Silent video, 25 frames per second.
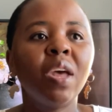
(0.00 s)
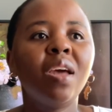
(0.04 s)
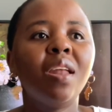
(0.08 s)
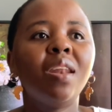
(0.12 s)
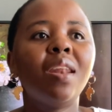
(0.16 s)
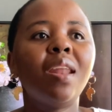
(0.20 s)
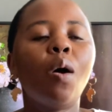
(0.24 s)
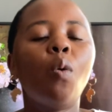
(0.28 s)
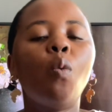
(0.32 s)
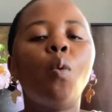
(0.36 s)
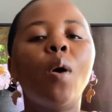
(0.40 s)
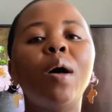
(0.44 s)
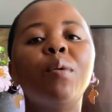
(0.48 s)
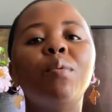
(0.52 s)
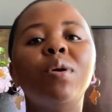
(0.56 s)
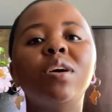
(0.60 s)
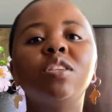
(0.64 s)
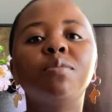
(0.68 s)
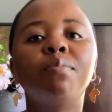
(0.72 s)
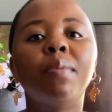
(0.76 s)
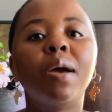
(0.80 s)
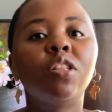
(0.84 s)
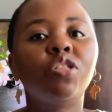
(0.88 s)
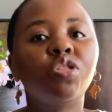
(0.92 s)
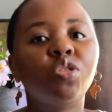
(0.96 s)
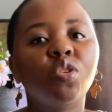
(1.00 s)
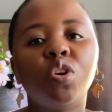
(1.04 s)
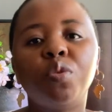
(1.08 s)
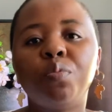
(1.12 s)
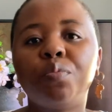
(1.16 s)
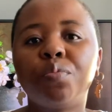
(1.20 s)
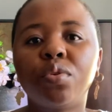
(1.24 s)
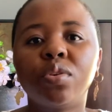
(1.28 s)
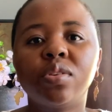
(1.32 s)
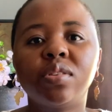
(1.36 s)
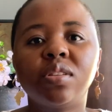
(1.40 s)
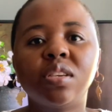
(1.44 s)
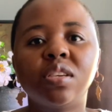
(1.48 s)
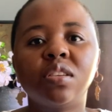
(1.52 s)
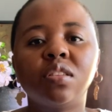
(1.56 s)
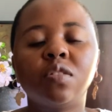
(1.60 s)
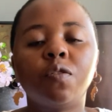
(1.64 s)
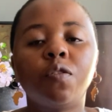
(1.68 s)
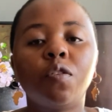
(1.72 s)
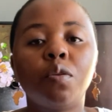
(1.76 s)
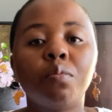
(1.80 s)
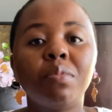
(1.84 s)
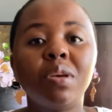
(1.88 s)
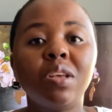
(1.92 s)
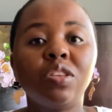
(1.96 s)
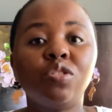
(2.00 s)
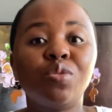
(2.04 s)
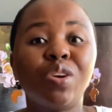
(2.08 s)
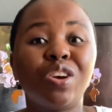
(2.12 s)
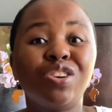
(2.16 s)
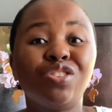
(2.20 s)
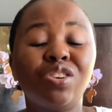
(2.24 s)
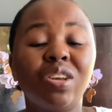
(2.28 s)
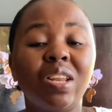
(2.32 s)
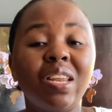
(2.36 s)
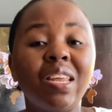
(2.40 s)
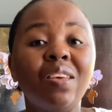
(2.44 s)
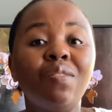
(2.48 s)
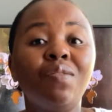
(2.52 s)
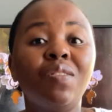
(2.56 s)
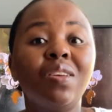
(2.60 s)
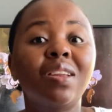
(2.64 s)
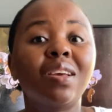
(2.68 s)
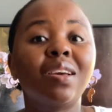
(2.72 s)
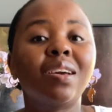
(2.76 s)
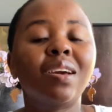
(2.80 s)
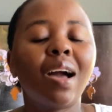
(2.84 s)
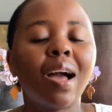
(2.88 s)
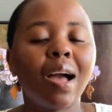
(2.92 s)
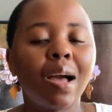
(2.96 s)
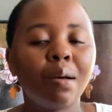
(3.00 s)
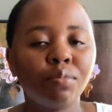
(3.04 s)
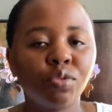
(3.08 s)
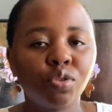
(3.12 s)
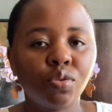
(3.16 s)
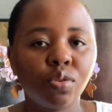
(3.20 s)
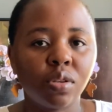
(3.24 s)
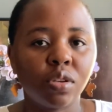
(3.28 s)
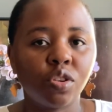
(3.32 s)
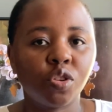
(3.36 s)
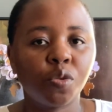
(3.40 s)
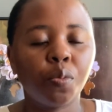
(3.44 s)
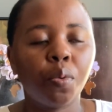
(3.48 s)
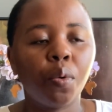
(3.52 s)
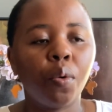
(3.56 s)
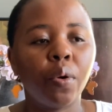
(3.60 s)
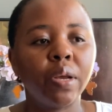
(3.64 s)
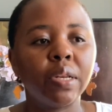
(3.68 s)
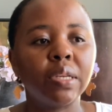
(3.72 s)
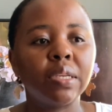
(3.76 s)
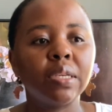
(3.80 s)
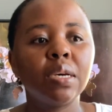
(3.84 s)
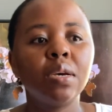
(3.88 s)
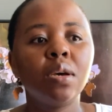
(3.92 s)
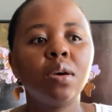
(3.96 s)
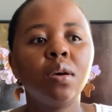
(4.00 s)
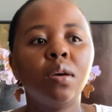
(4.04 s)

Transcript: Now, what was my thought process for me to actually even come to this point?